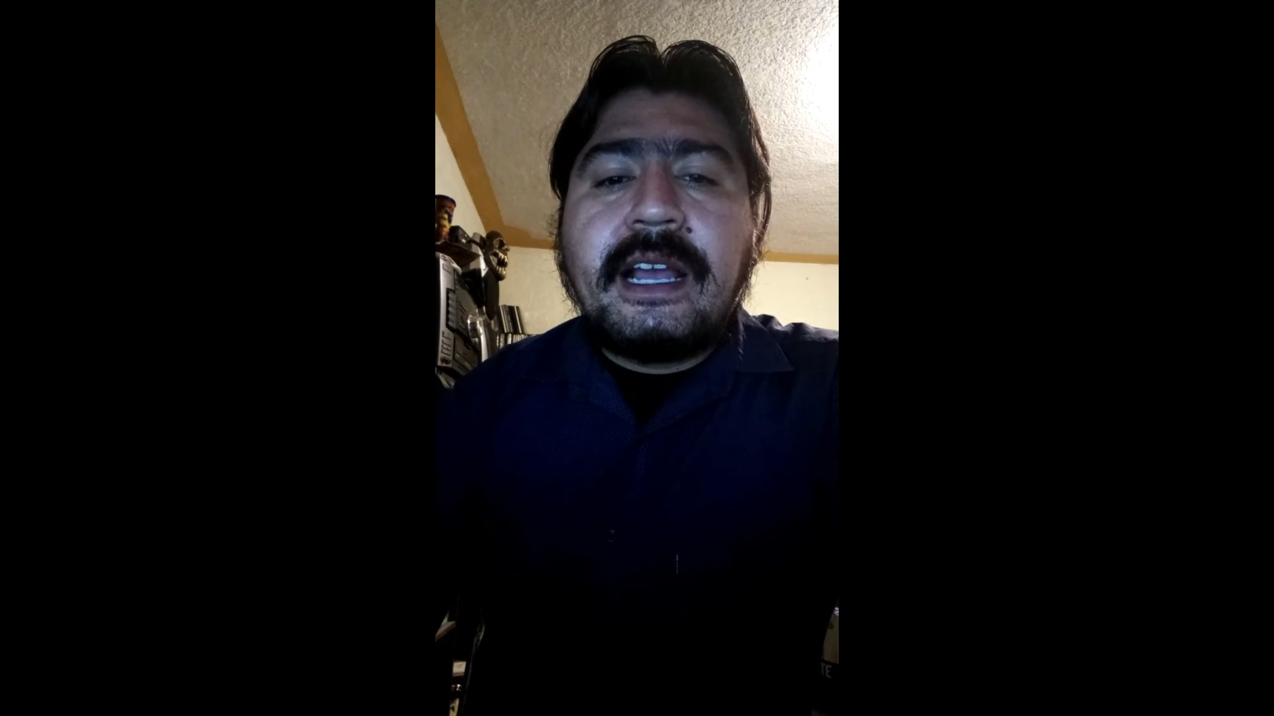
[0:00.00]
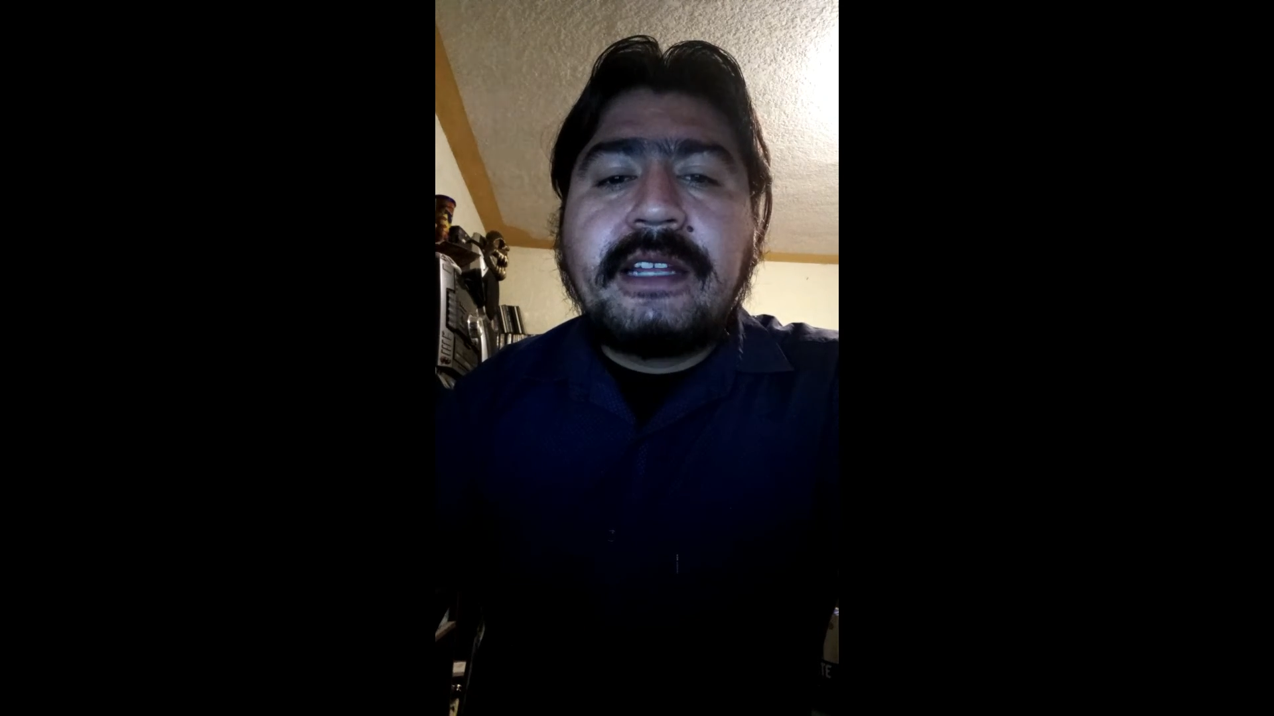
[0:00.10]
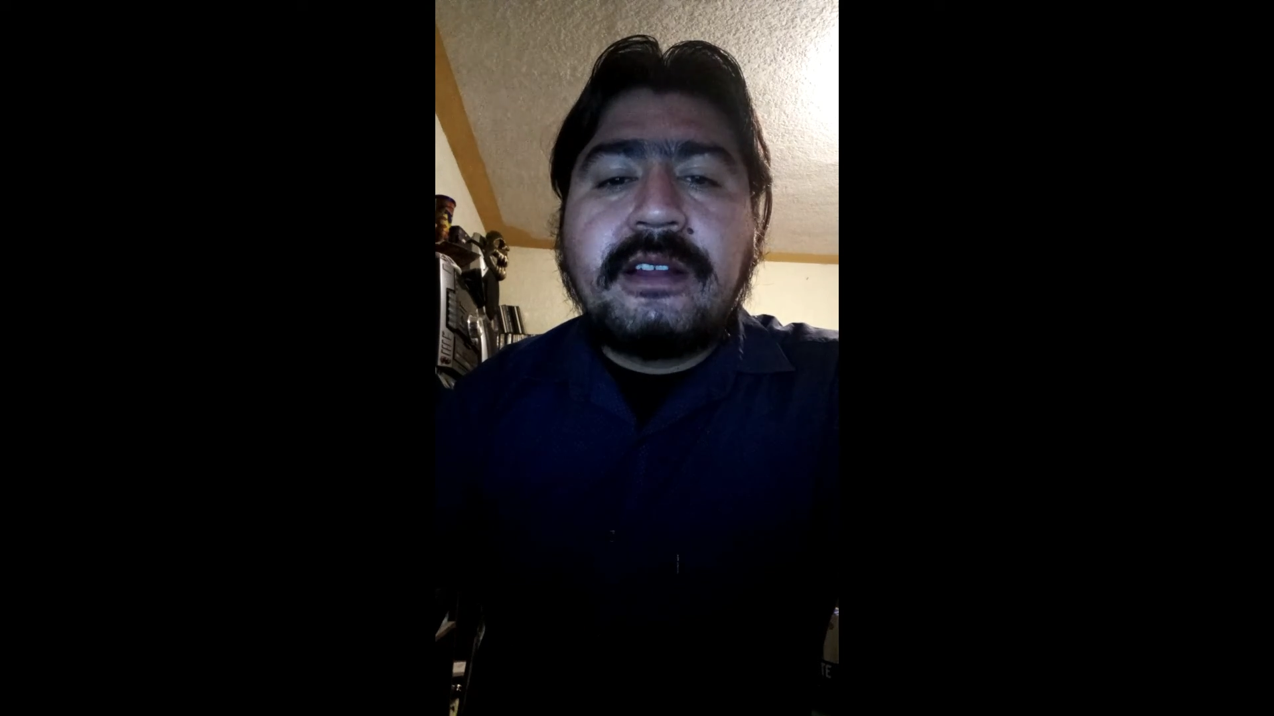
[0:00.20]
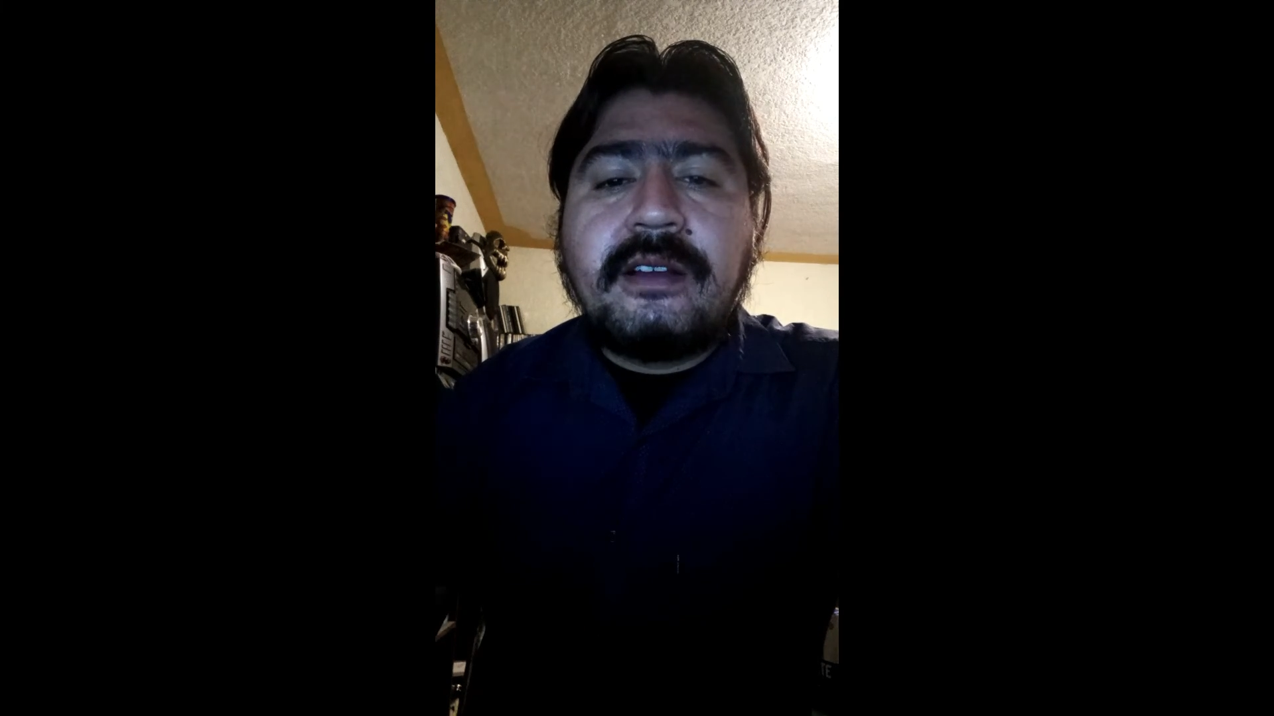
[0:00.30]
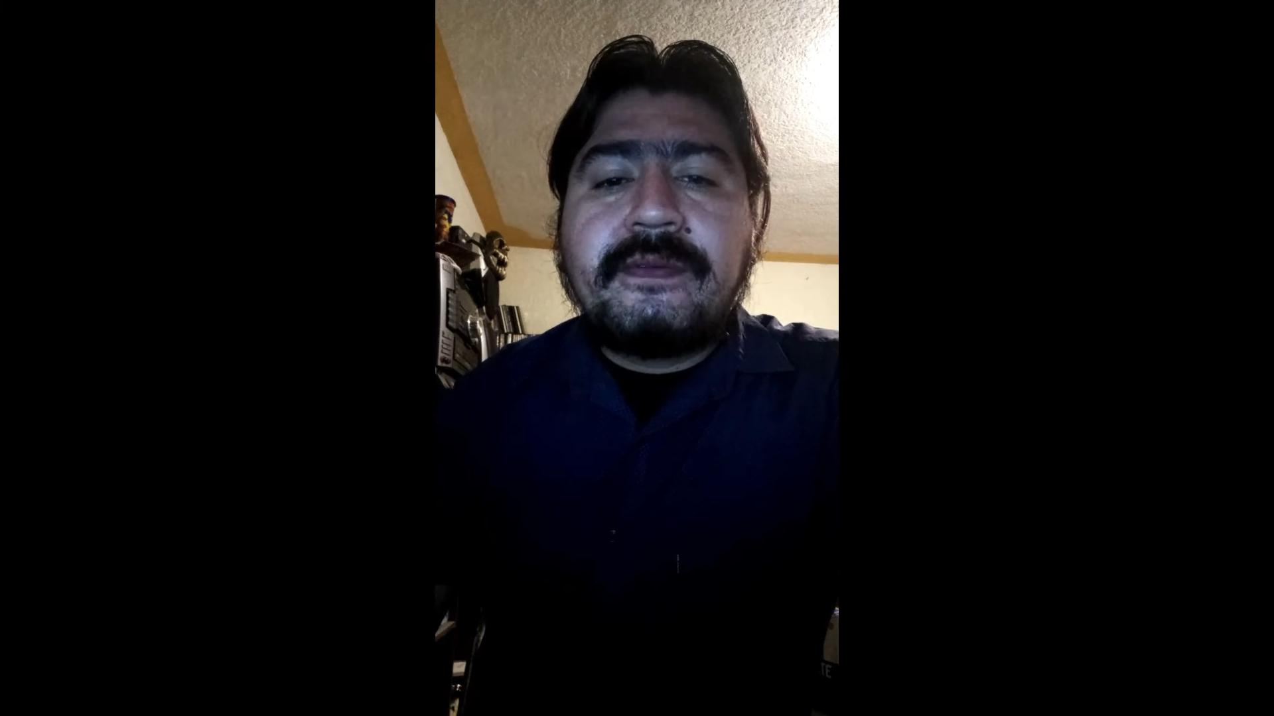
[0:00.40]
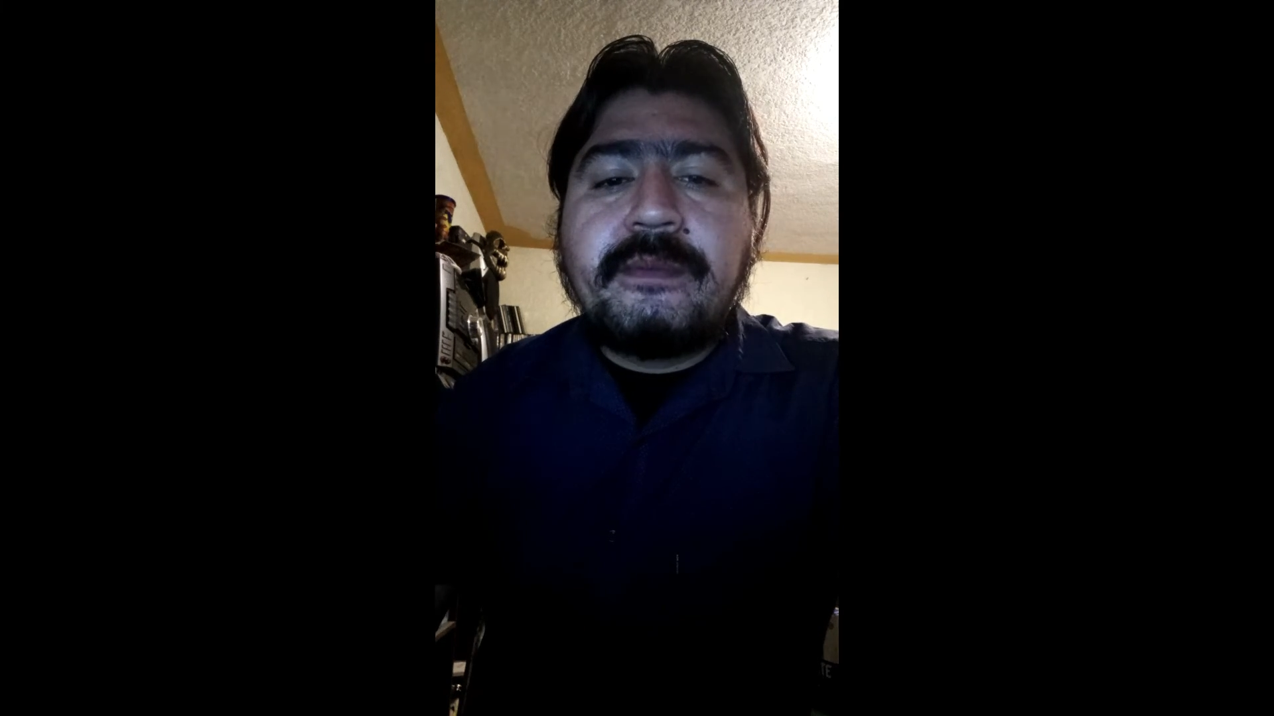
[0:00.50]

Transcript: kind of